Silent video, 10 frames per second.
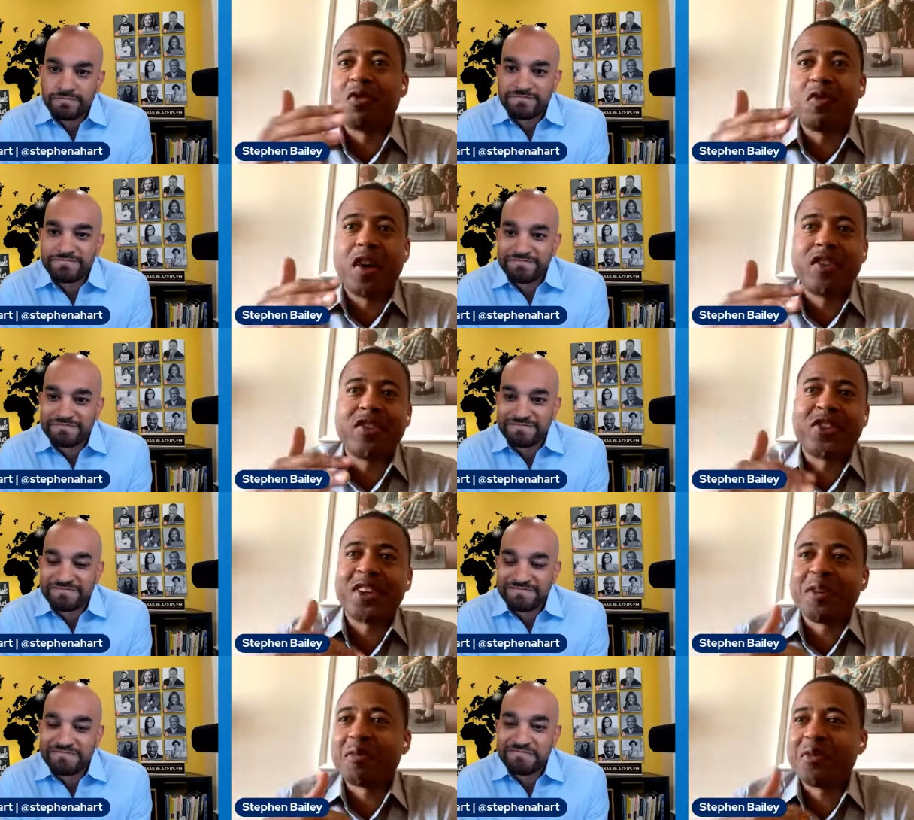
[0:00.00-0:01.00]
Speaker 1: These funds
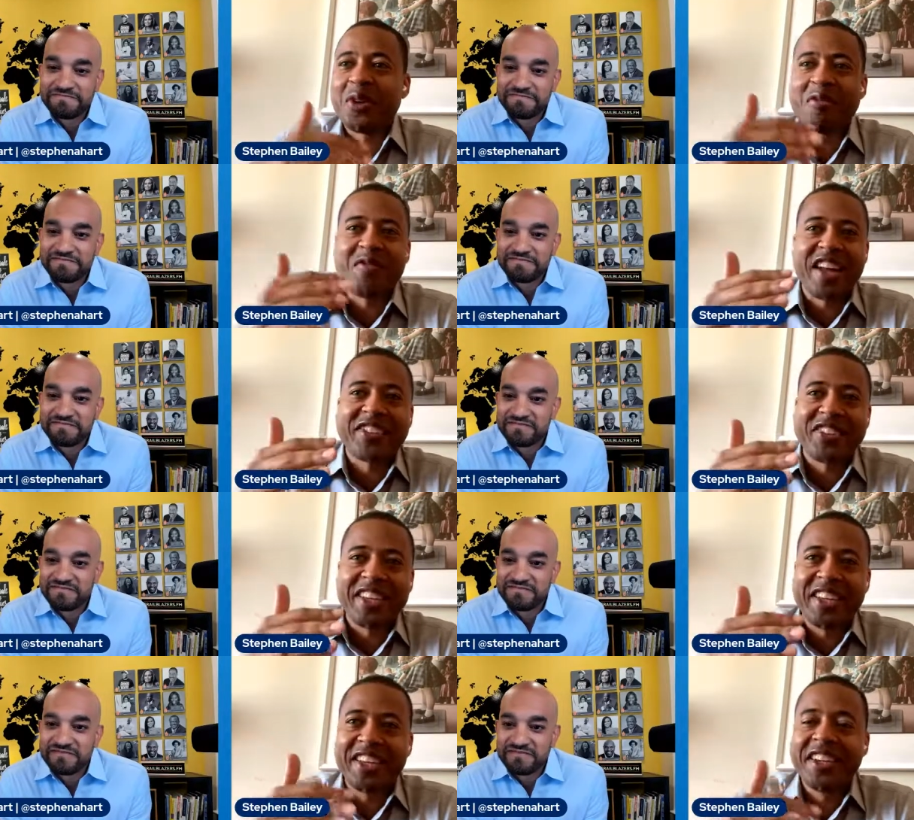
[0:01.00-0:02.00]
are going to you know
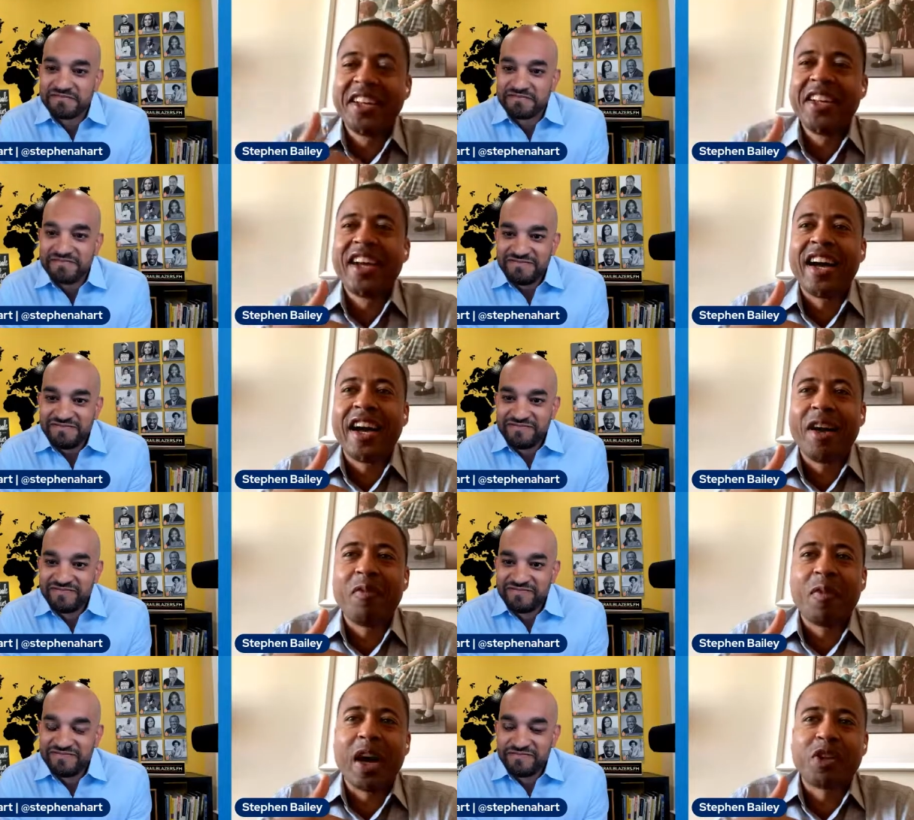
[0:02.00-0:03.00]
invest in
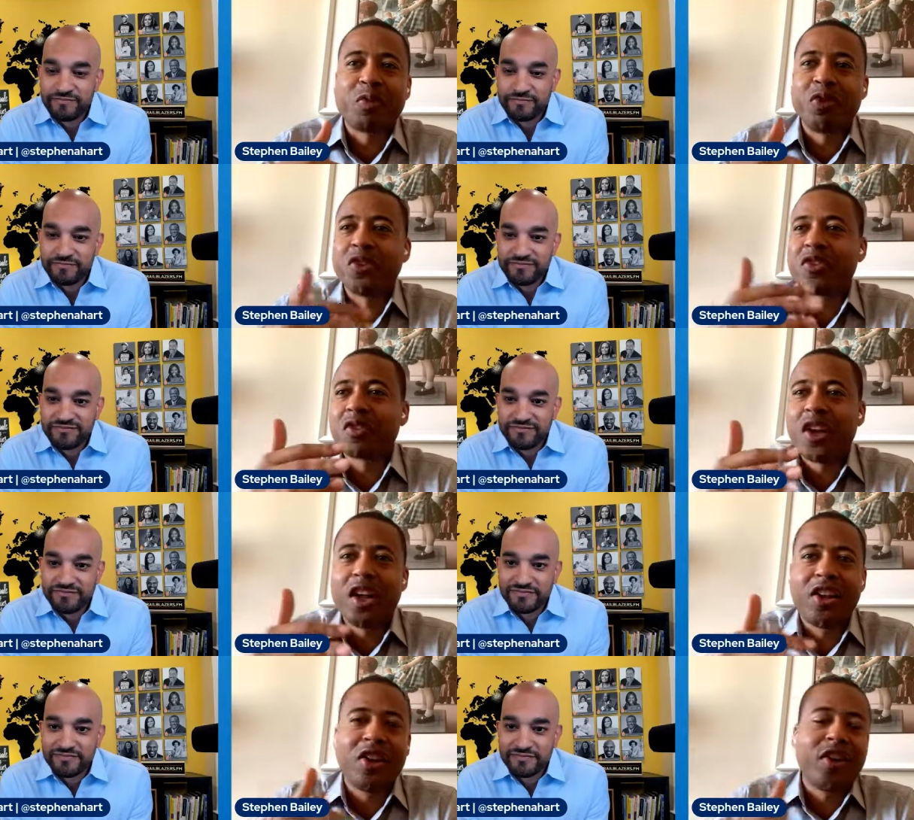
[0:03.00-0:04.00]
um, entrepreneurs of
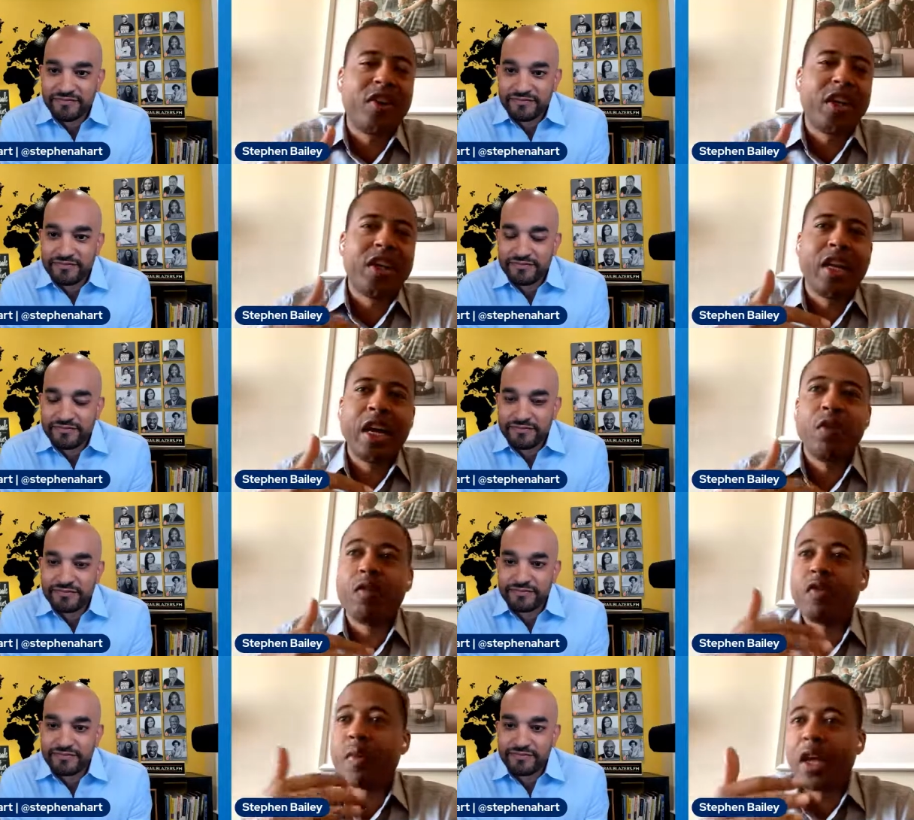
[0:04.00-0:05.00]
color and
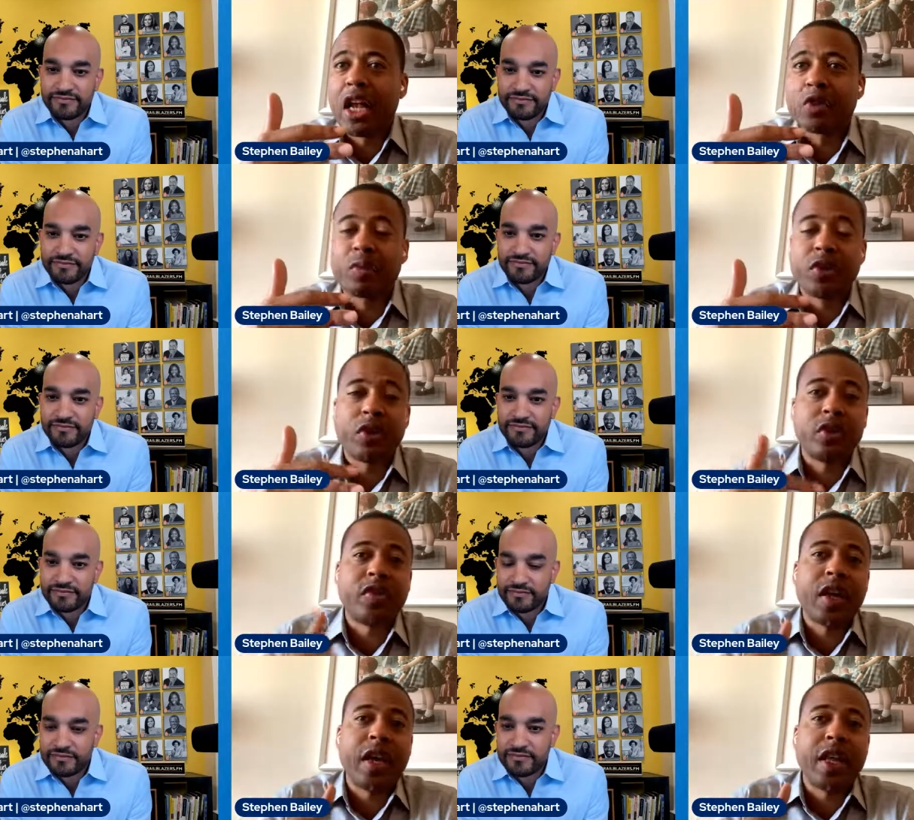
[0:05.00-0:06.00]
and female
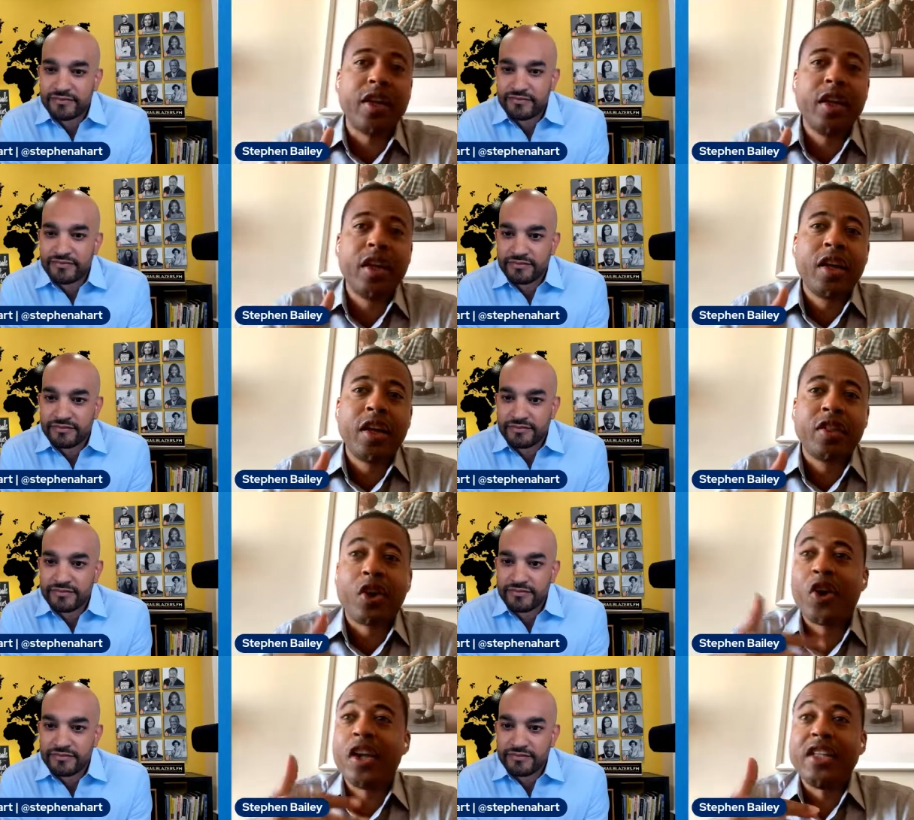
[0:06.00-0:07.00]
entrepreneurs, and
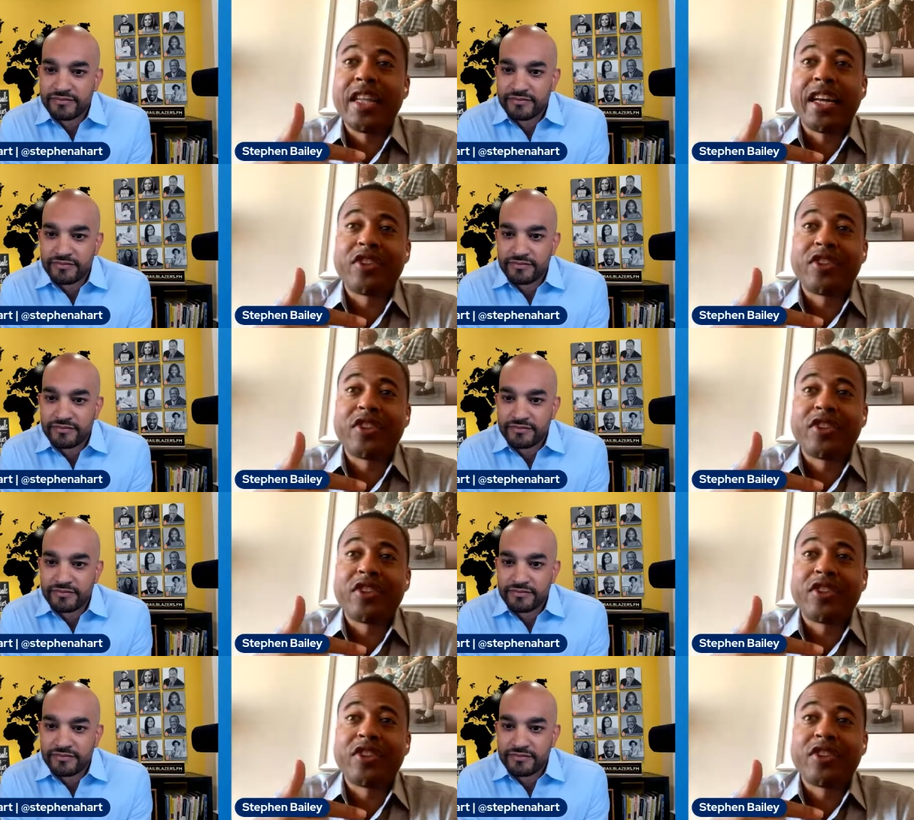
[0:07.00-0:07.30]
the early data